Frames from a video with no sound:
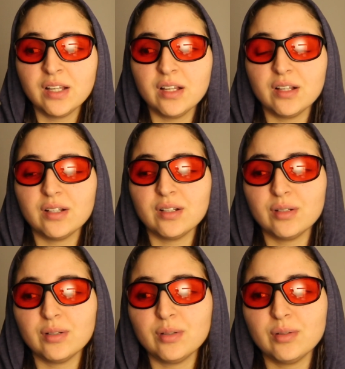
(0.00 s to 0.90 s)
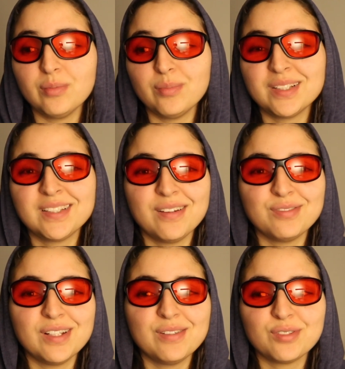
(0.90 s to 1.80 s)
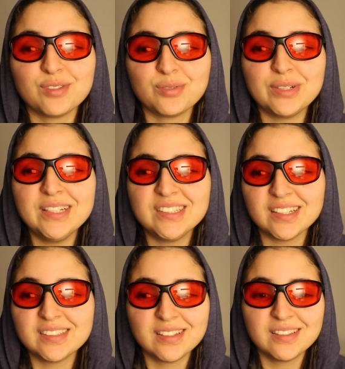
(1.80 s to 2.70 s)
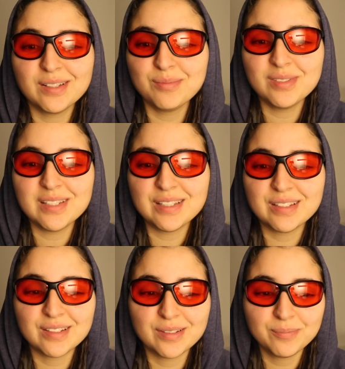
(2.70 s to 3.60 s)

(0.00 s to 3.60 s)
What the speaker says: but I've never really tested them in